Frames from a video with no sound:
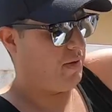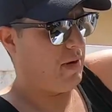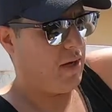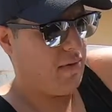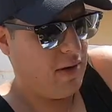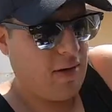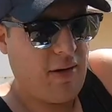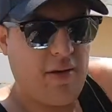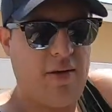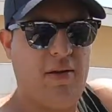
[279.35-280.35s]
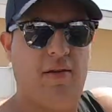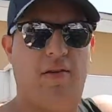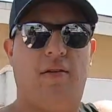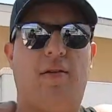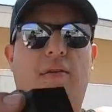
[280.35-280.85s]
the battery in,
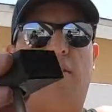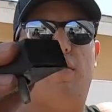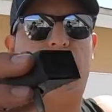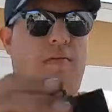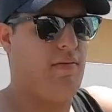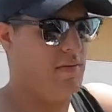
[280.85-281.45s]
you got your